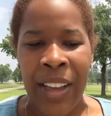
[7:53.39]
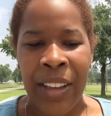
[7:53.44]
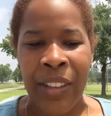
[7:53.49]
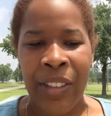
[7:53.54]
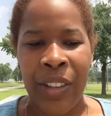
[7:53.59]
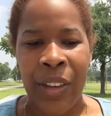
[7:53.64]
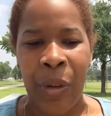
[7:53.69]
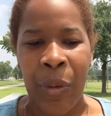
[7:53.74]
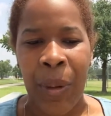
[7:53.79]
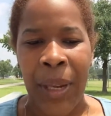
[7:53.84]

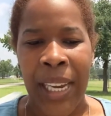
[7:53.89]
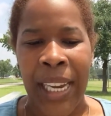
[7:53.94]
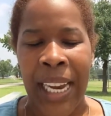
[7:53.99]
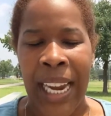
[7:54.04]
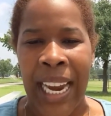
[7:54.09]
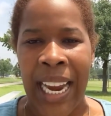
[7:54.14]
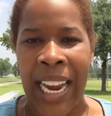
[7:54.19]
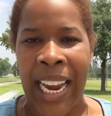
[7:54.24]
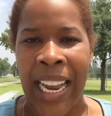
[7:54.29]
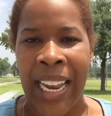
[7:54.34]
so we
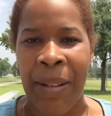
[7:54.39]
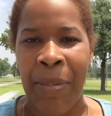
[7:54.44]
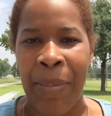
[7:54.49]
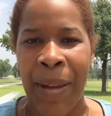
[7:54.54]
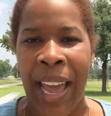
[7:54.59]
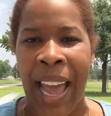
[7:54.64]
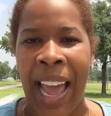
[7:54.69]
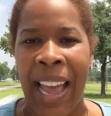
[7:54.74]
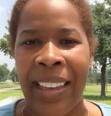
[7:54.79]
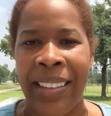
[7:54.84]
can
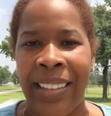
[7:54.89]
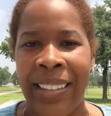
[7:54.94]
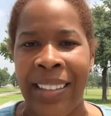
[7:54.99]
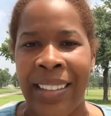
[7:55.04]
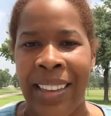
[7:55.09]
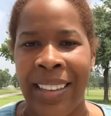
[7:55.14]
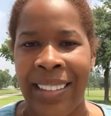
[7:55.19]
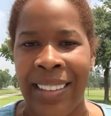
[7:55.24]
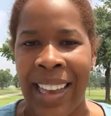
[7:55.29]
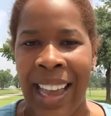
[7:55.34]
pass
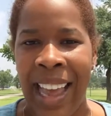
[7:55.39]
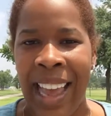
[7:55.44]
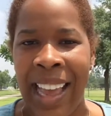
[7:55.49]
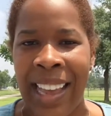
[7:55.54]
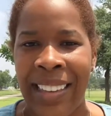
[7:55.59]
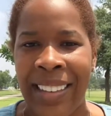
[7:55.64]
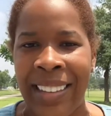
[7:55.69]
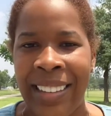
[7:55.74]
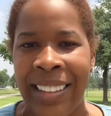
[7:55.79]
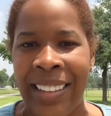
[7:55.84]
the
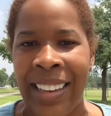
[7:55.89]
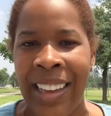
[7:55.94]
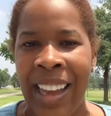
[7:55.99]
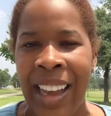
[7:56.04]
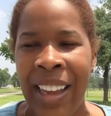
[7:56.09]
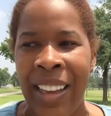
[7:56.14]
test.